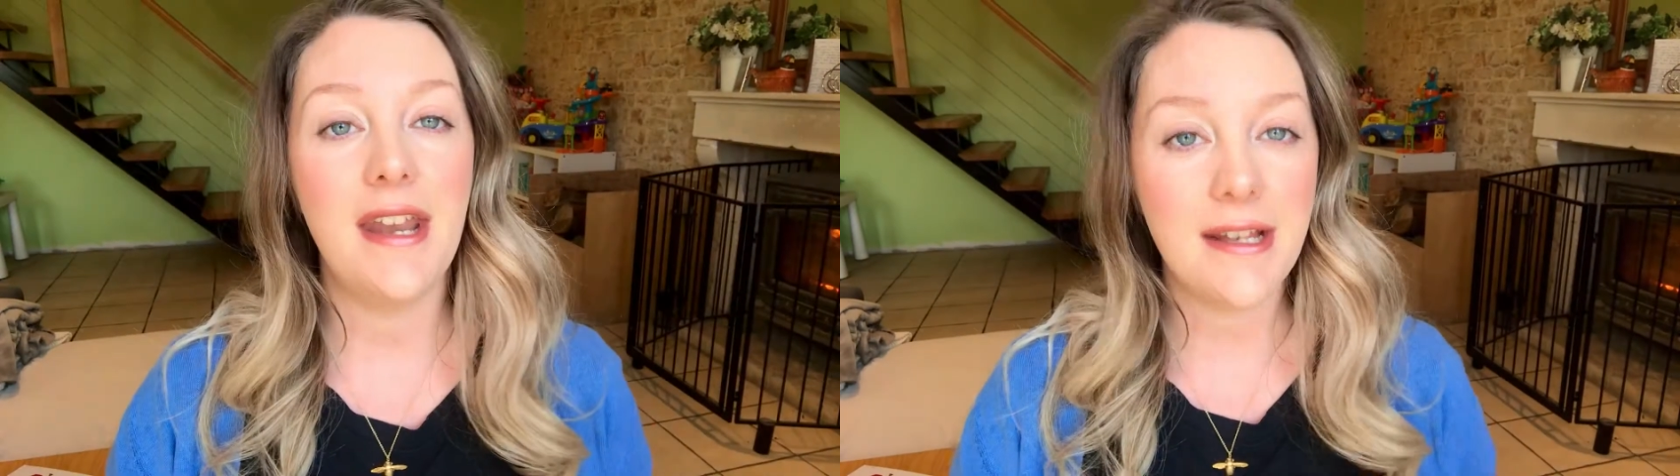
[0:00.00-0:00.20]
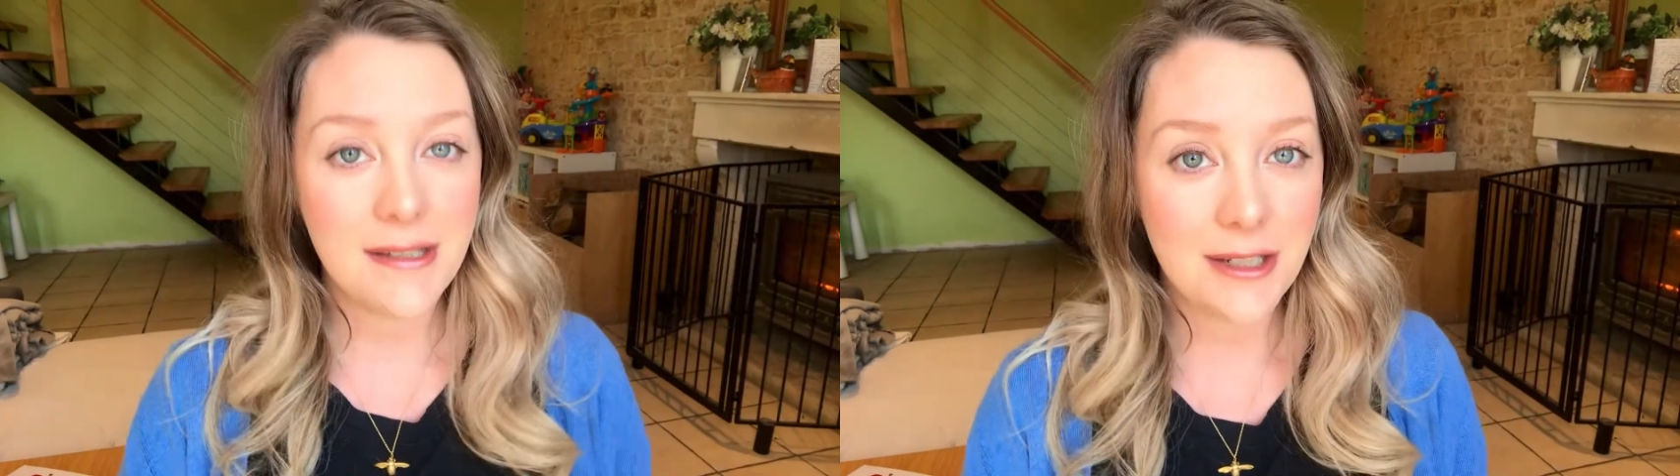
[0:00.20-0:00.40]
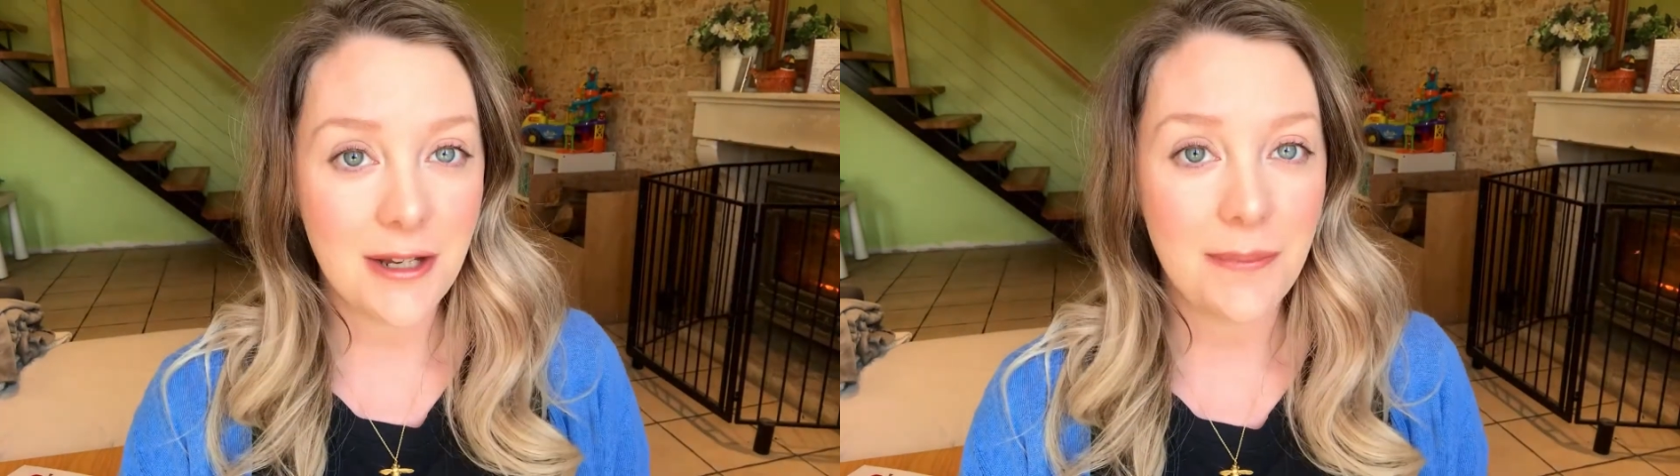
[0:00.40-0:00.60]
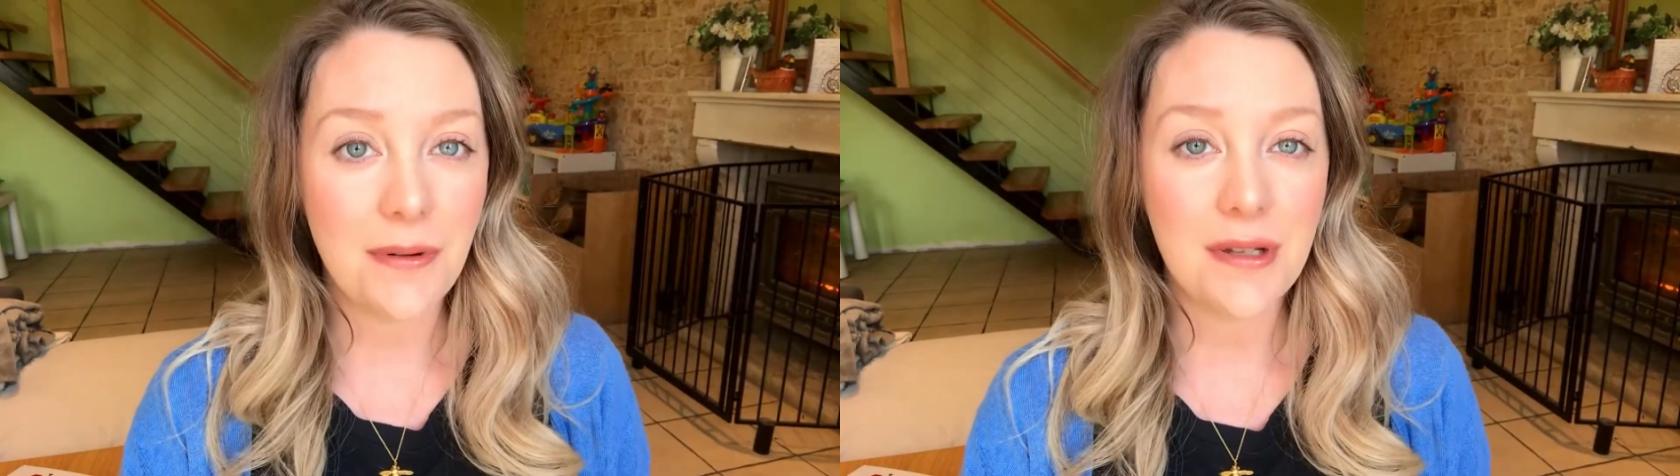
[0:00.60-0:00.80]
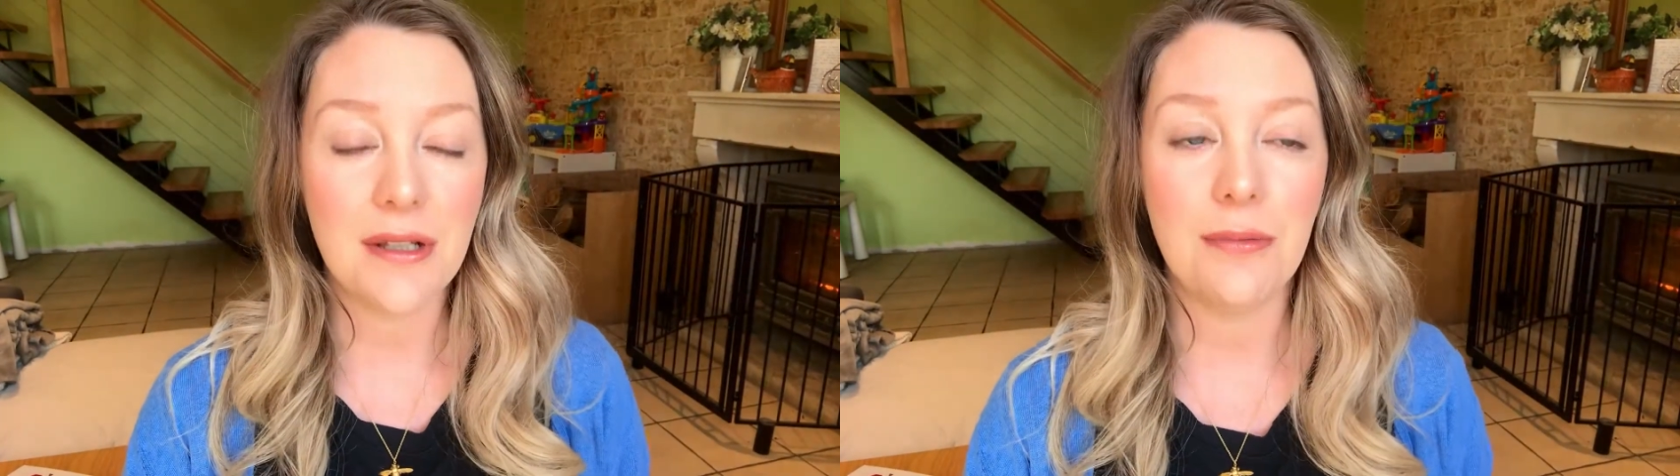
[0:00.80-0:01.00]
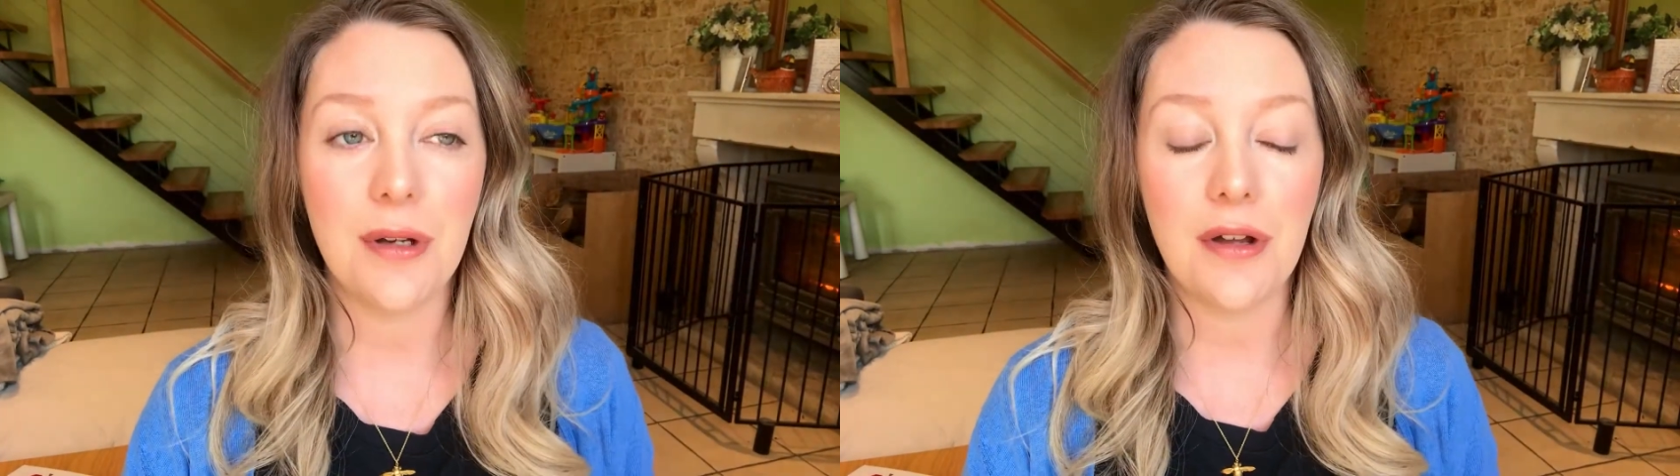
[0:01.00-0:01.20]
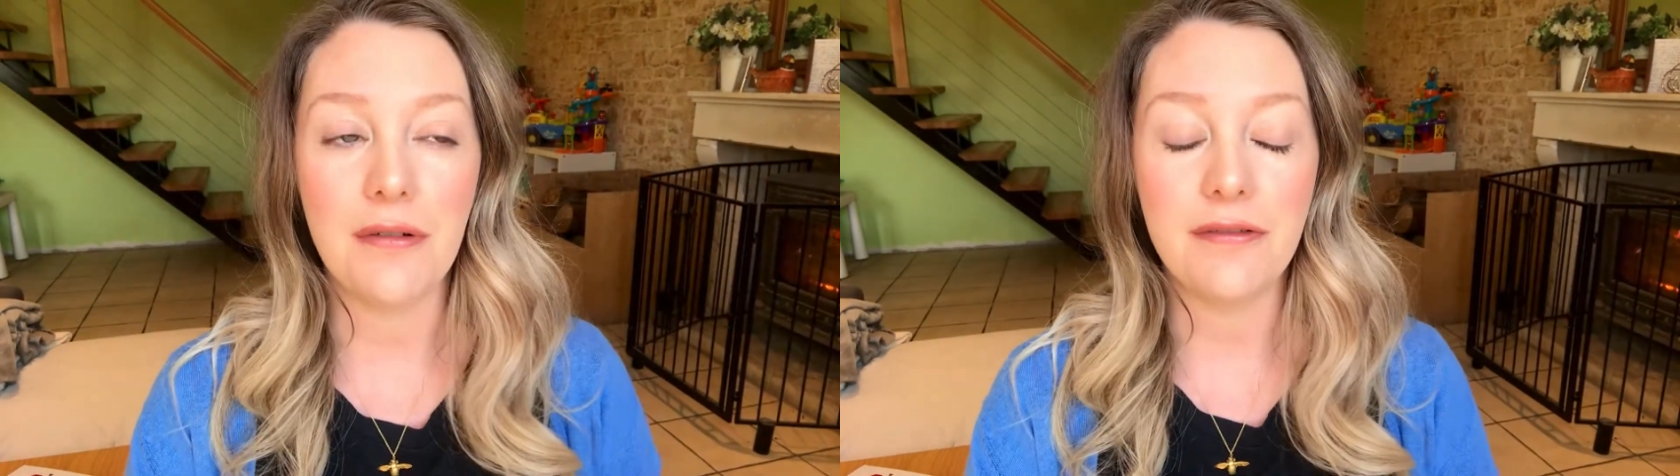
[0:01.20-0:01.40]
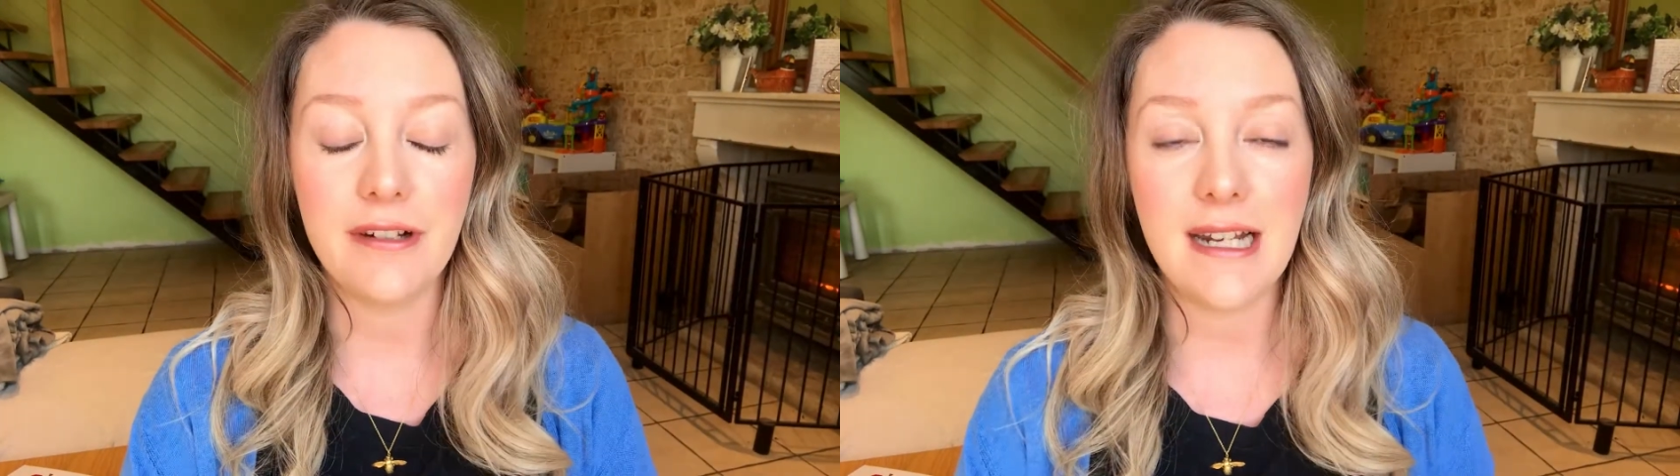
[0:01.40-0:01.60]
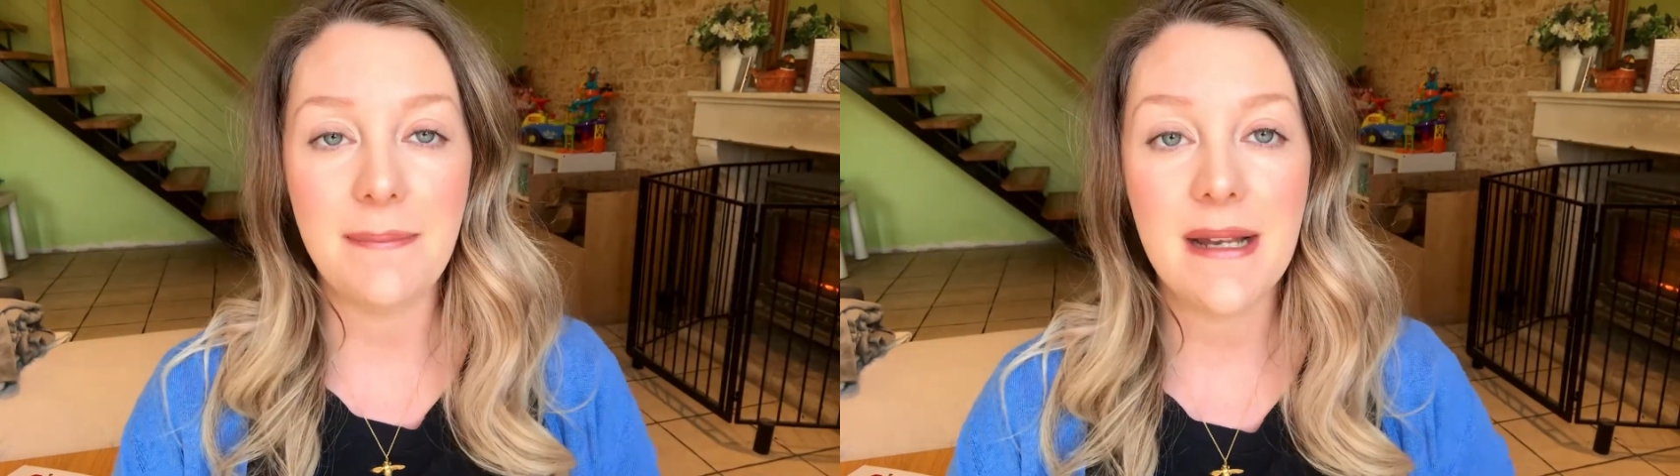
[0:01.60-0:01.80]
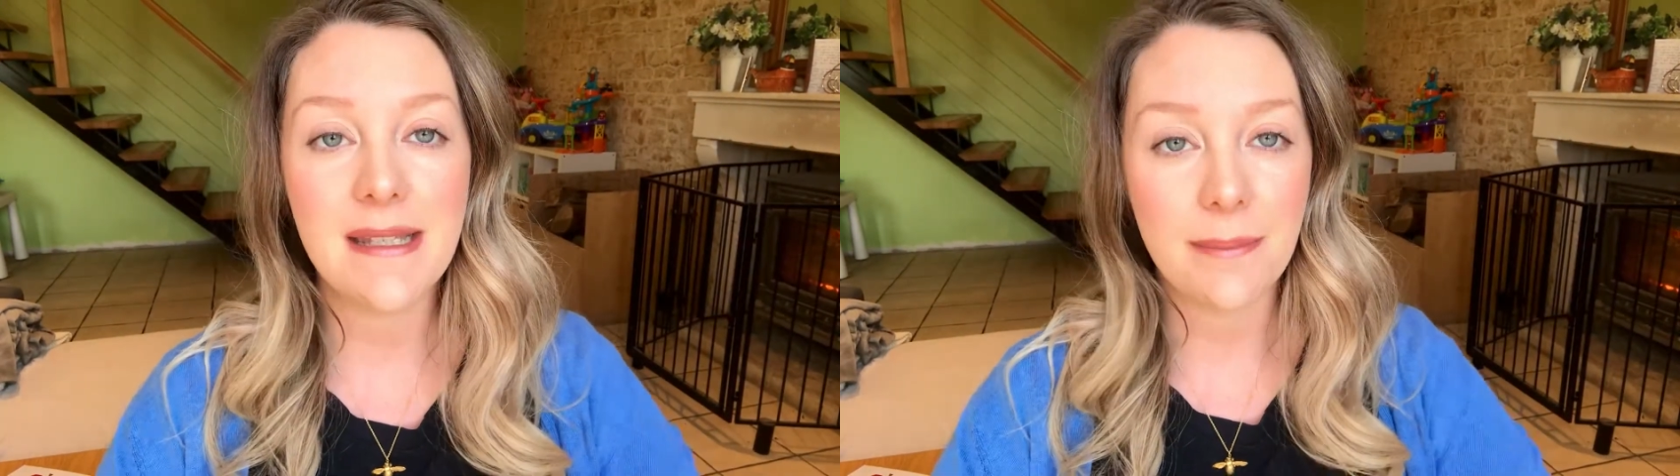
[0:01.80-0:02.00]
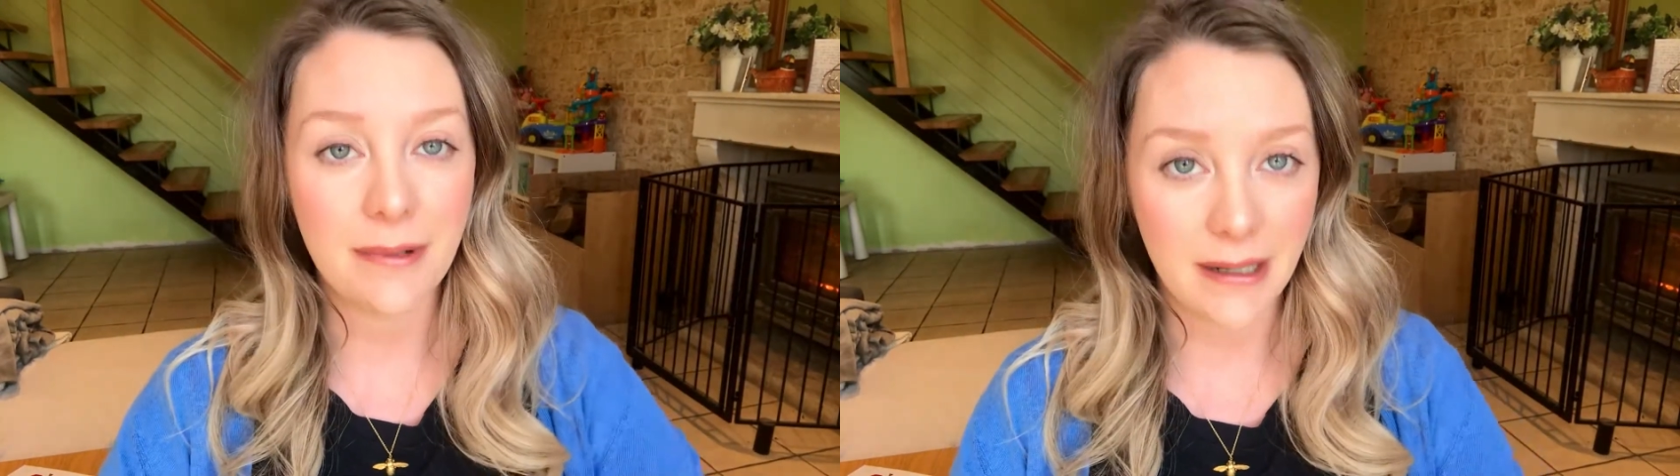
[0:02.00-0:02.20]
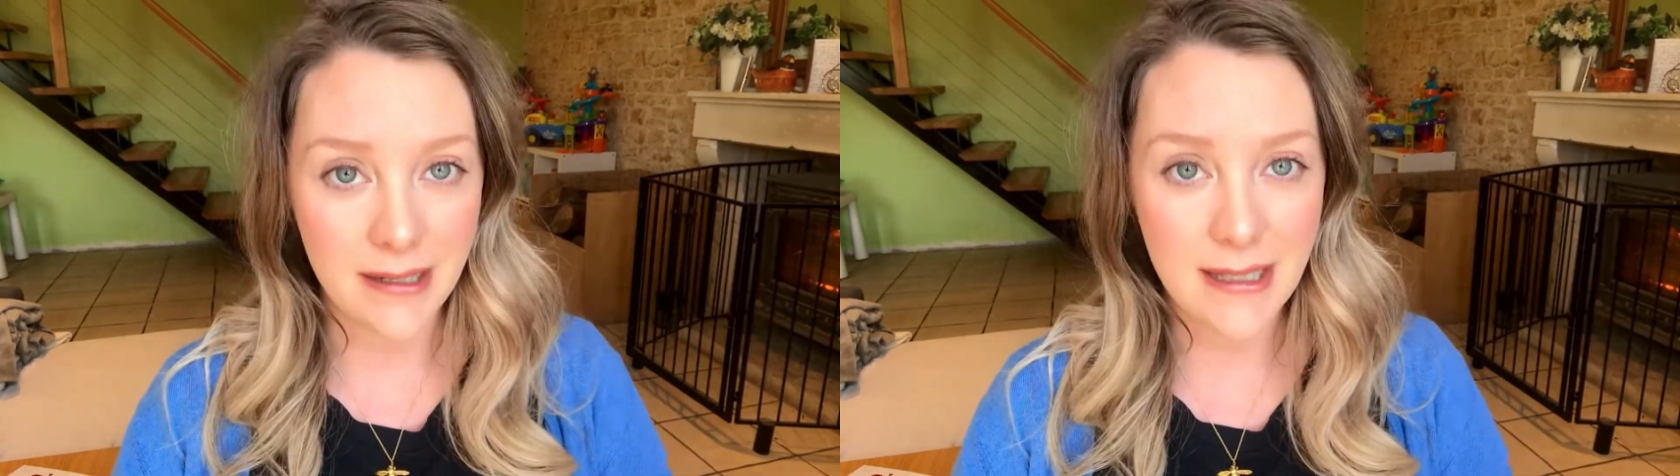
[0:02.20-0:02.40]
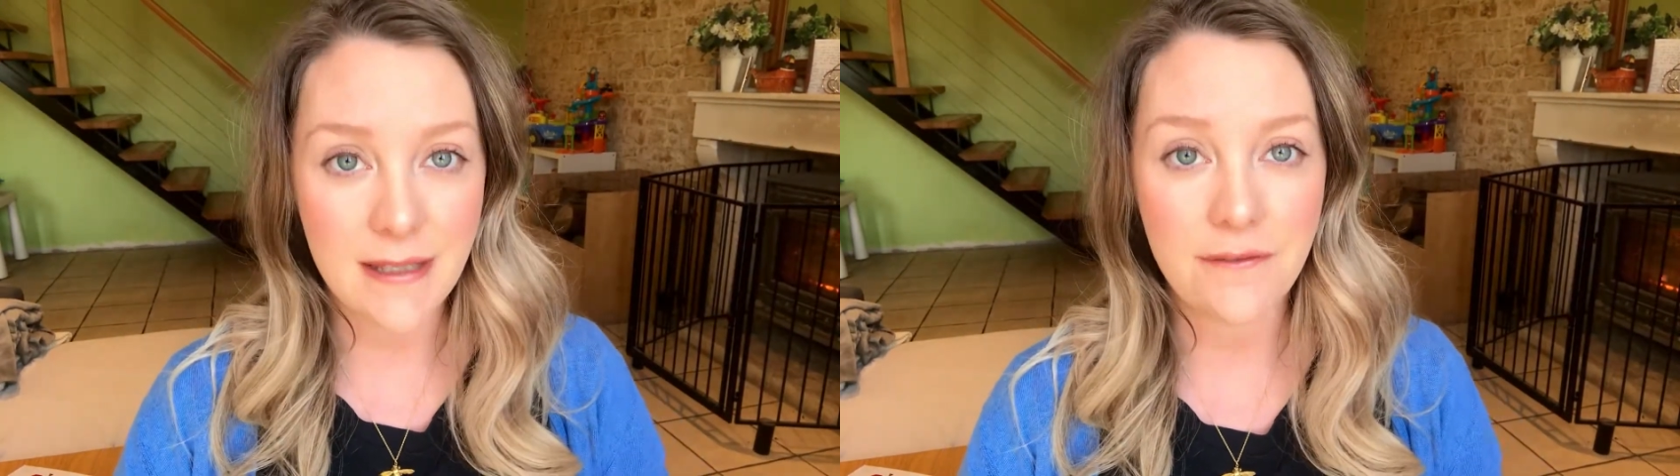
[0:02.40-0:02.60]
next 2 books were really big surprises